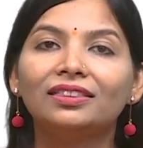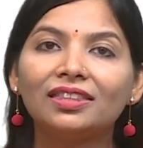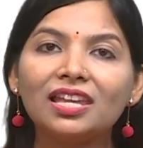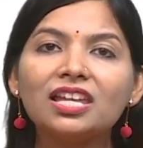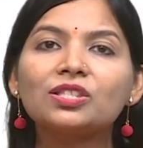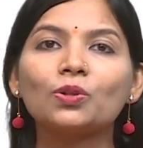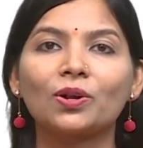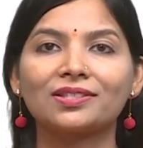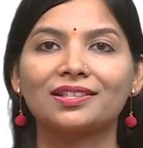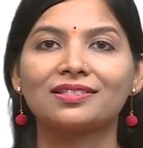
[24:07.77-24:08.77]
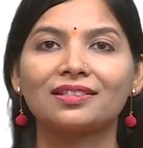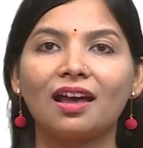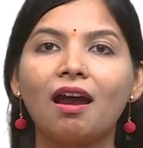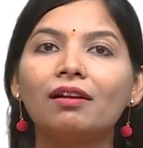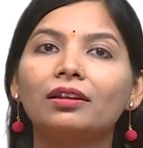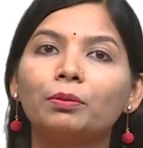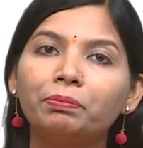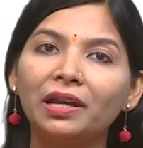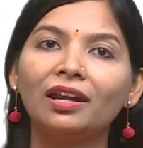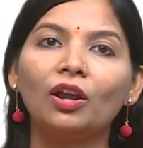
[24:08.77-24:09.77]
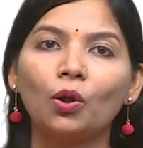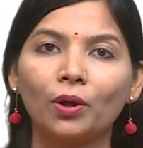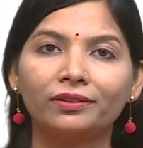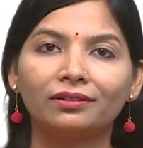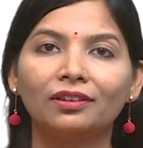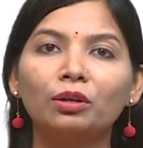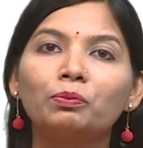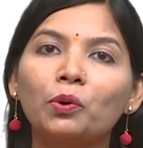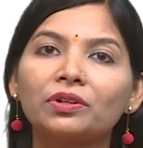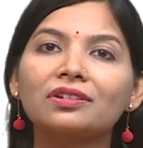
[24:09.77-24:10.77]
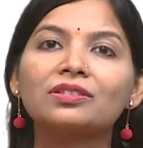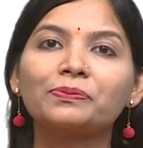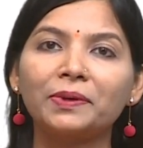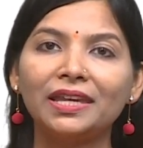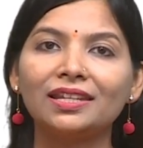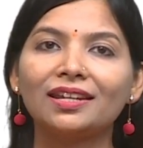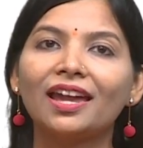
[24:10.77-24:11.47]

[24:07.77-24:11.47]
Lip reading: These losses are dependent on the motor speed